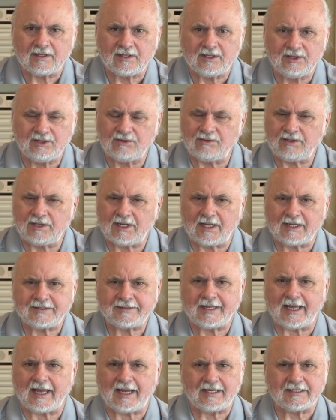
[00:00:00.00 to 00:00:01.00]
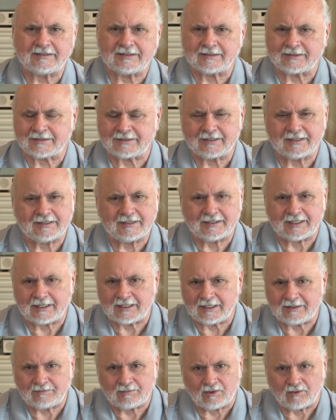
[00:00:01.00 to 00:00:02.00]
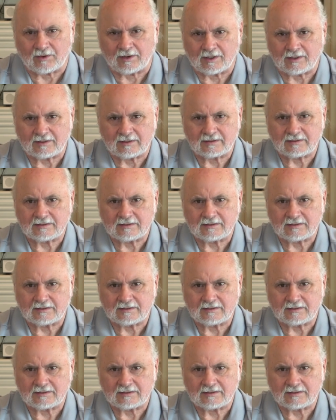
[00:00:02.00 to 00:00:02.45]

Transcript: You're not tied to sin anymore.